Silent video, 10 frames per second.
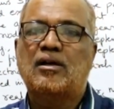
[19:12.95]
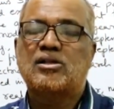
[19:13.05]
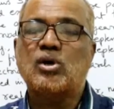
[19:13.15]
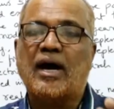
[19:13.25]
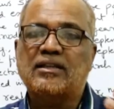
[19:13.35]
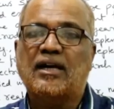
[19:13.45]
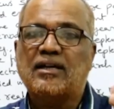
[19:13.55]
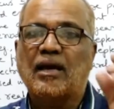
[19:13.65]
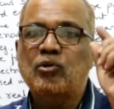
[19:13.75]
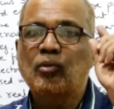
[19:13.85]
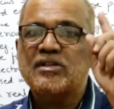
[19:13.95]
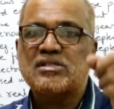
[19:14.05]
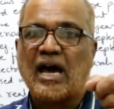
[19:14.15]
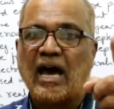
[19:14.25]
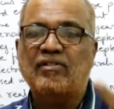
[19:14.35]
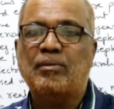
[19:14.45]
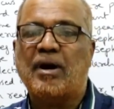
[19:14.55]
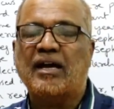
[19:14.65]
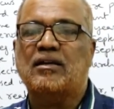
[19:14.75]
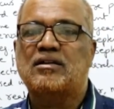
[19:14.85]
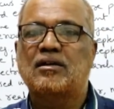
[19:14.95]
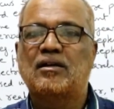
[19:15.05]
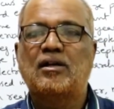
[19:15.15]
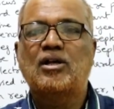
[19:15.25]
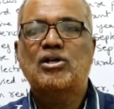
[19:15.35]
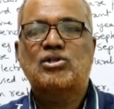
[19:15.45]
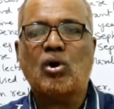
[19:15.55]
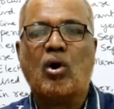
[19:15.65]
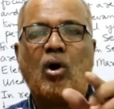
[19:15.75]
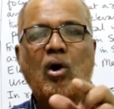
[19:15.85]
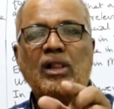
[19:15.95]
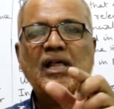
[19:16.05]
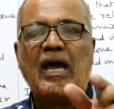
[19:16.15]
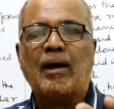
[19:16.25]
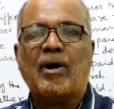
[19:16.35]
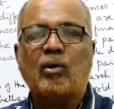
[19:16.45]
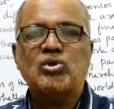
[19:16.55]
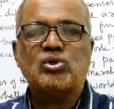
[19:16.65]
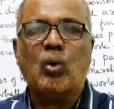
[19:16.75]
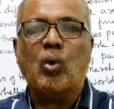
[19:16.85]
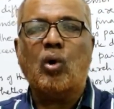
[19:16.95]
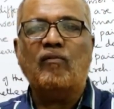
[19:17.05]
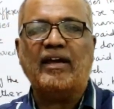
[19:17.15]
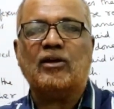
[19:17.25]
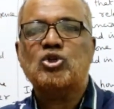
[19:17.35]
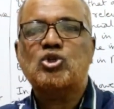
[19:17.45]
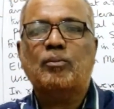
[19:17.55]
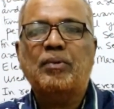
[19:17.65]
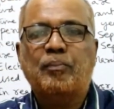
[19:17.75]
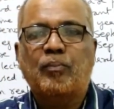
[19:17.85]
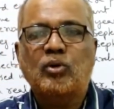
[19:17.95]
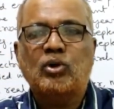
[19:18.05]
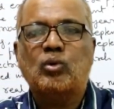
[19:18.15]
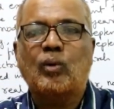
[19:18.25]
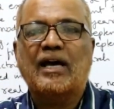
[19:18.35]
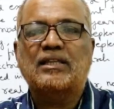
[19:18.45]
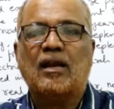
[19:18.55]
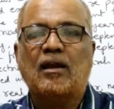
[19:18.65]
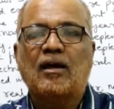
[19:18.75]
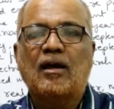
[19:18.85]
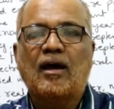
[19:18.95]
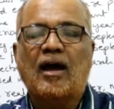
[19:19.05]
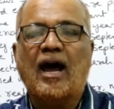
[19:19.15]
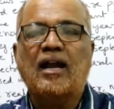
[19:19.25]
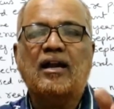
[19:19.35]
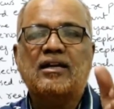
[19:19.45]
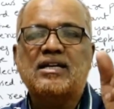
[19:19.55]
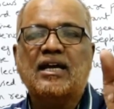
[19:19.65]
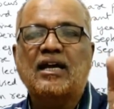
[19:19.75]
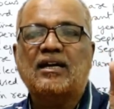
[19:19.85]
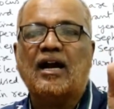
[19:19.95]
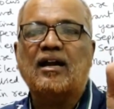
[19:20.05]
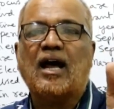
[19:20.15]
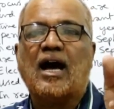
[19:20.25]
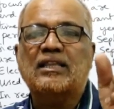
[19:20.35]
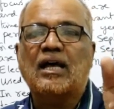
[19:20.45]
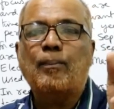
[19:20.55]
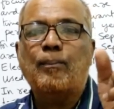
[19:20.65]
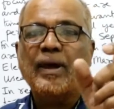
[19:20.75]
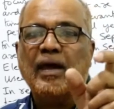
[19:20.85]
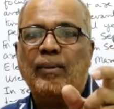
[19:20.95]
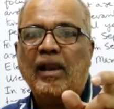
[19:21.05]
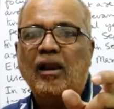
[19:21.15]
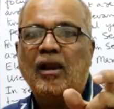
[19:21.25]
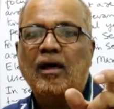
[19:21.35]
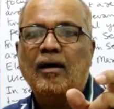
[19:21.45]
So at that time, you must have in mind. So all the amounts owing should be put together and take it under other payable